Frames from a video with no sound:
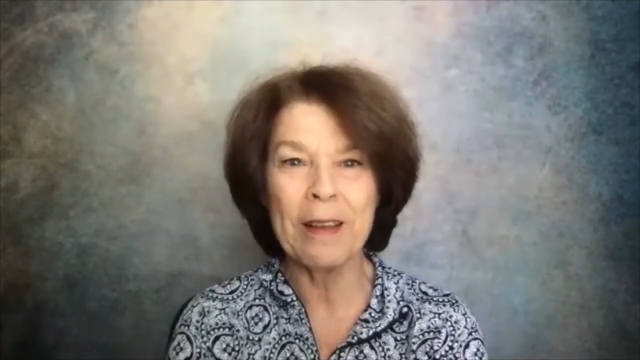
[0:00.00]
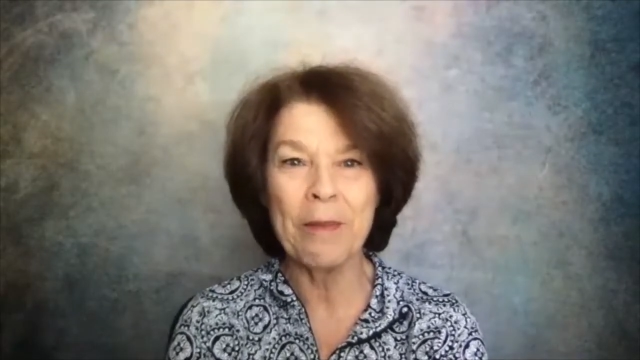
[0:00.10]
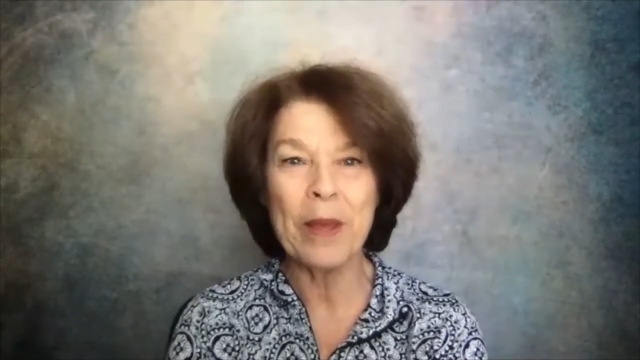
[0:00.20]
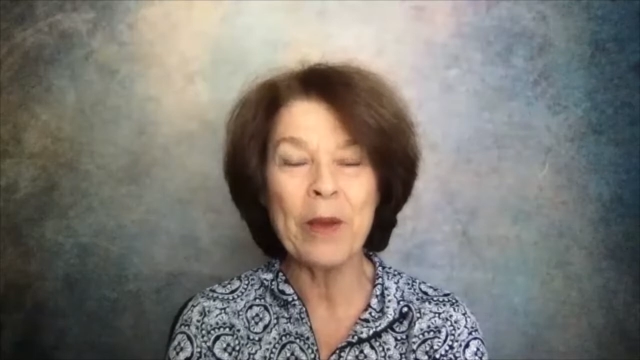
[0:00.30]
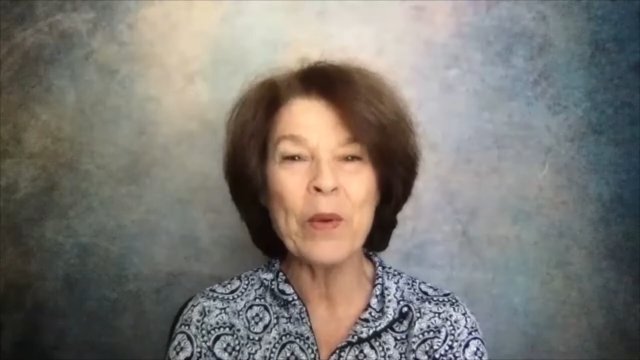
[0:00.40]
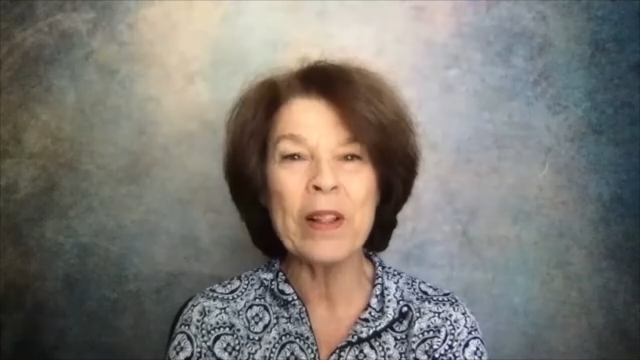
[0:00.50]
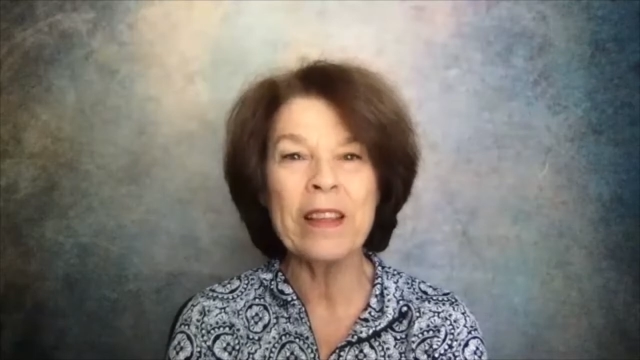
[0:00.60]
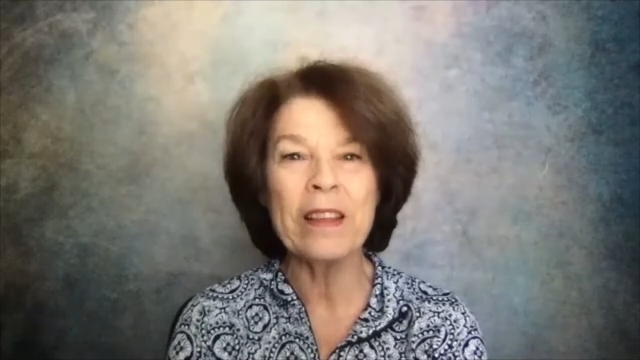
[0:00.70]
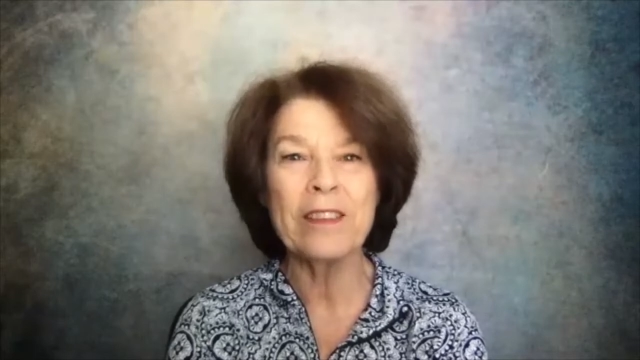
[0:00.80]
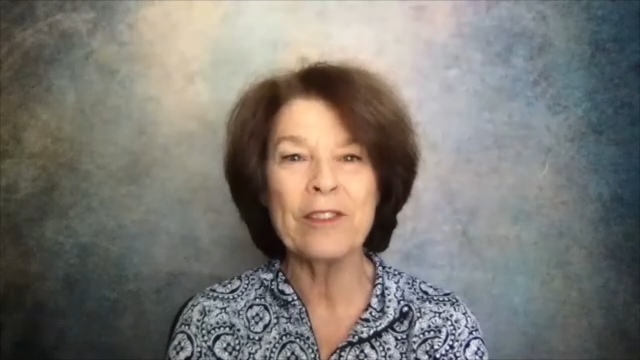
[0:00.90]
being
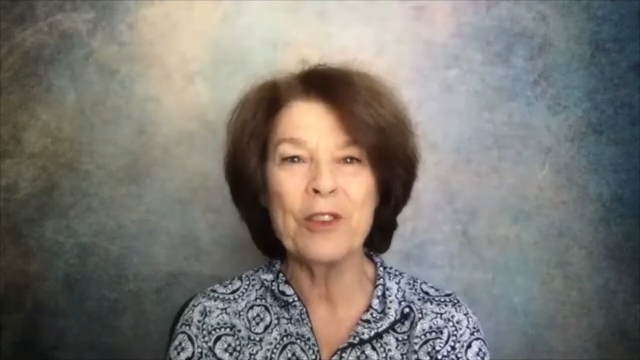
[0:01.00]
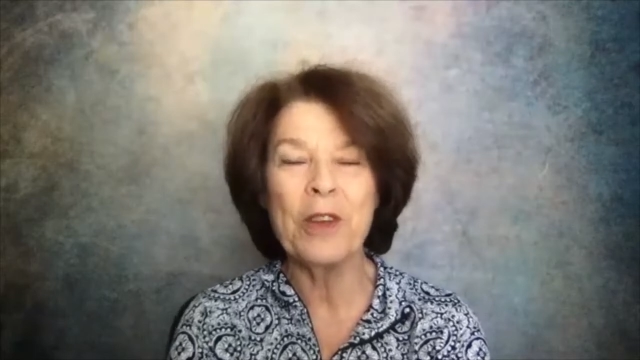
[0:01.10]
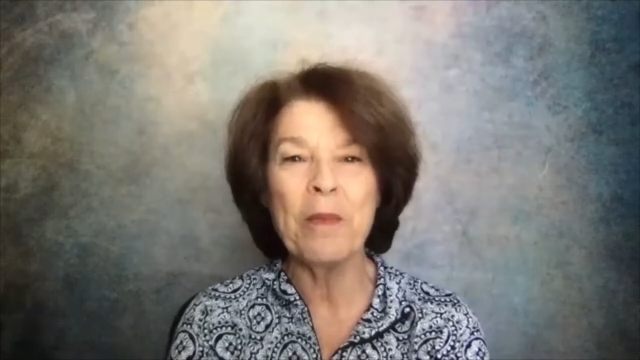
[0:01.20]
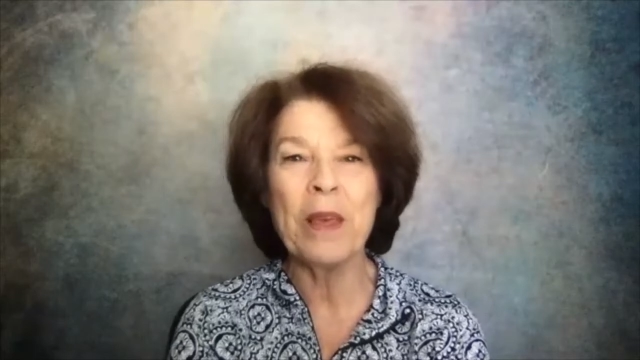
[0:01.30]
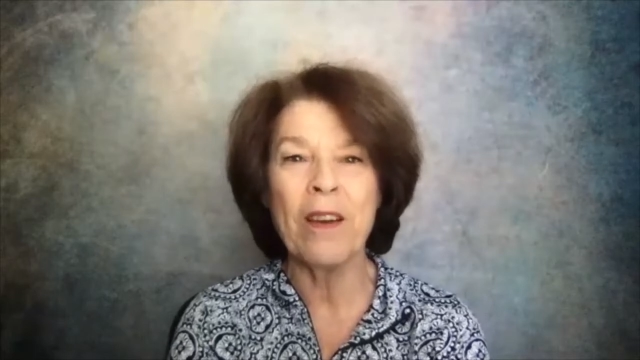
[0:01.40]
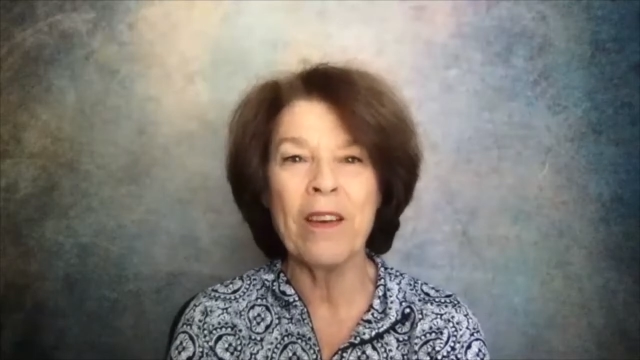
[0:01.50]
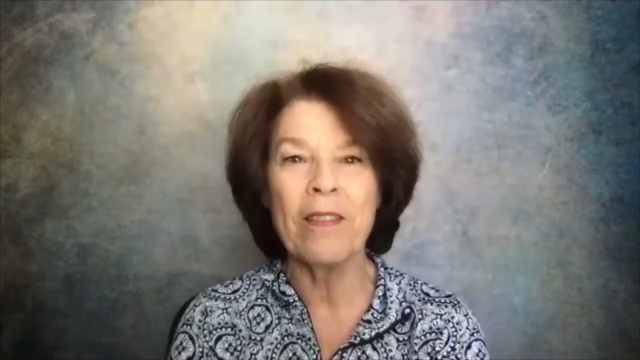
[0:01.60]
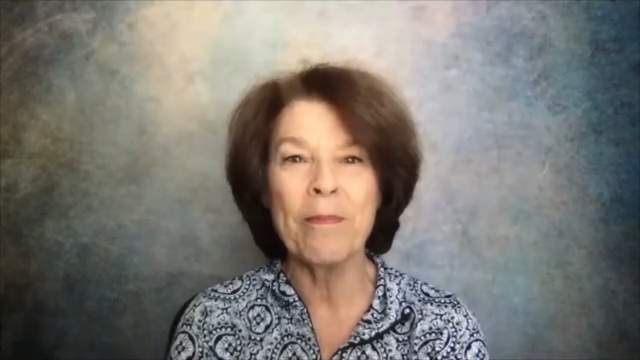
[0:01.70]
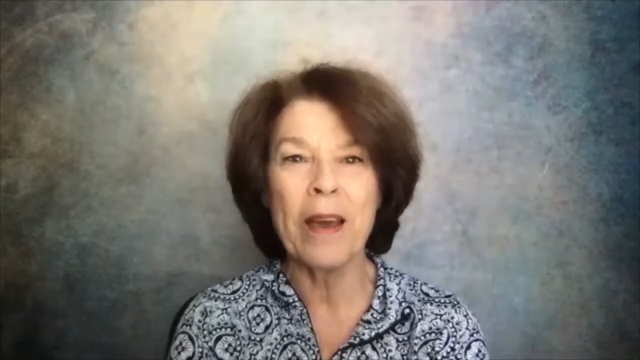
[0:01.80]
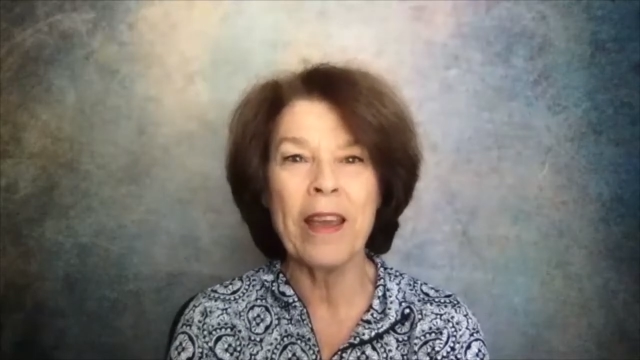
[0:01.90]
willing to join me on
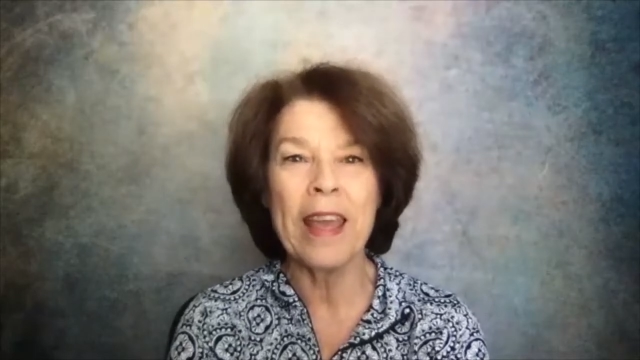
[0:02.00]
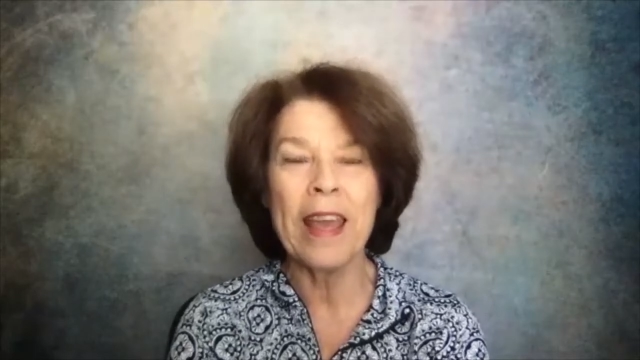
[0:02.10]
my